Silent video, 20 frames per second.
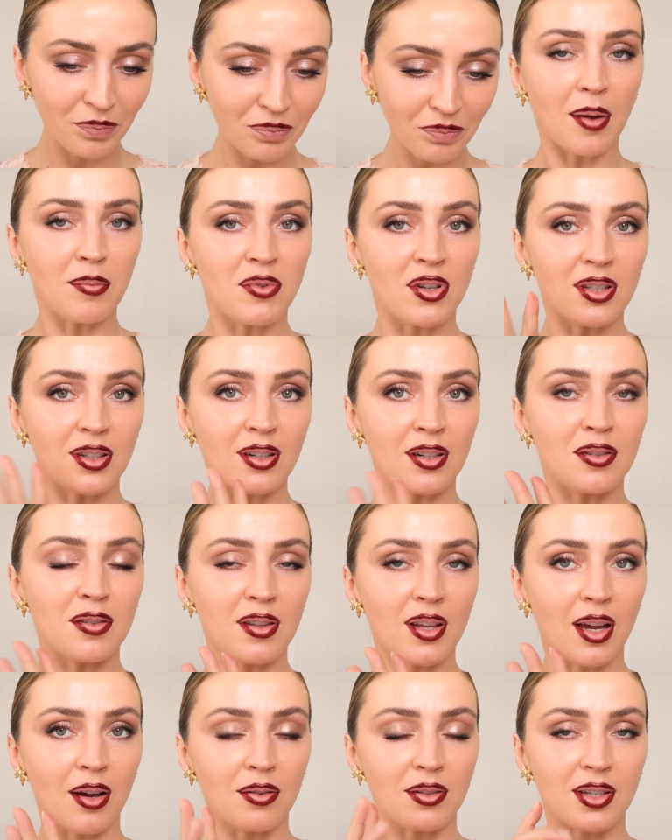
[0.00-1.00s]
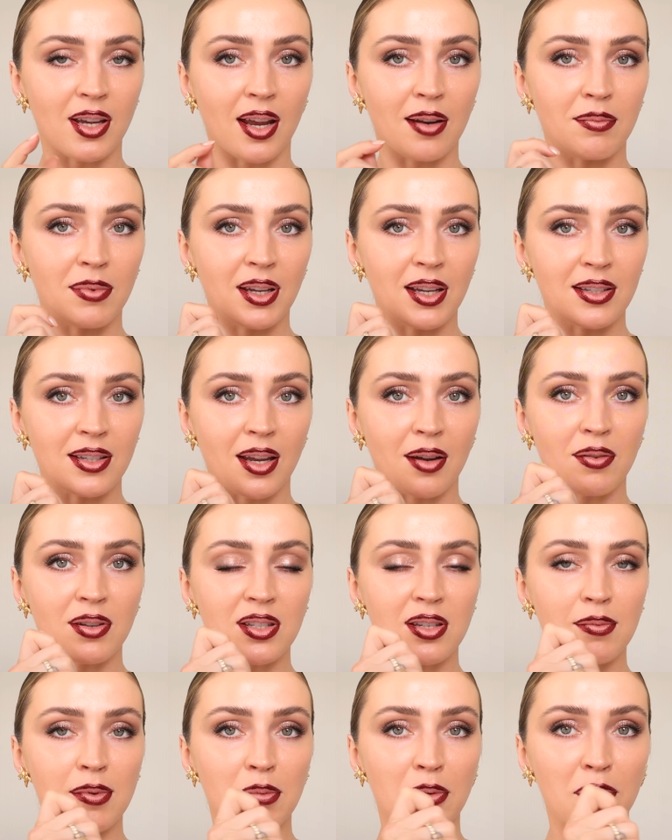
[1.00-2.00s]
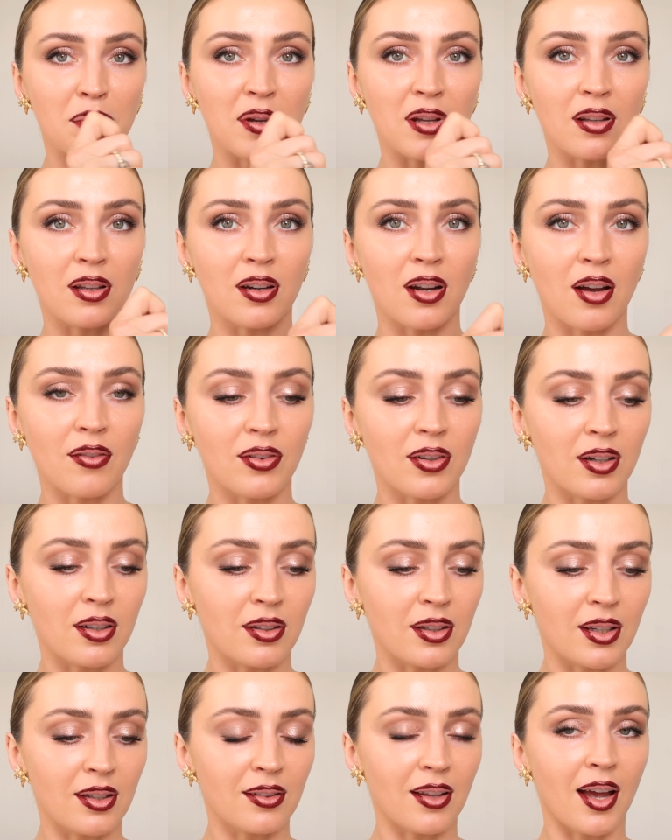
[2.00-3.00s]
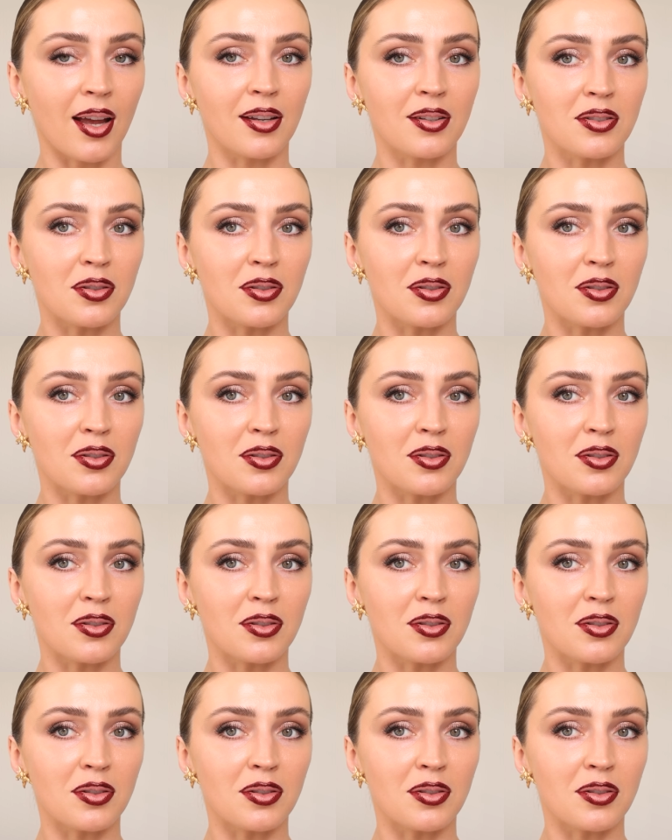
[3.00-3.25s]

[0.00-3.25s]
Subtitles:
I'm just gonna do the outside because I always see people peel it off in a clean line.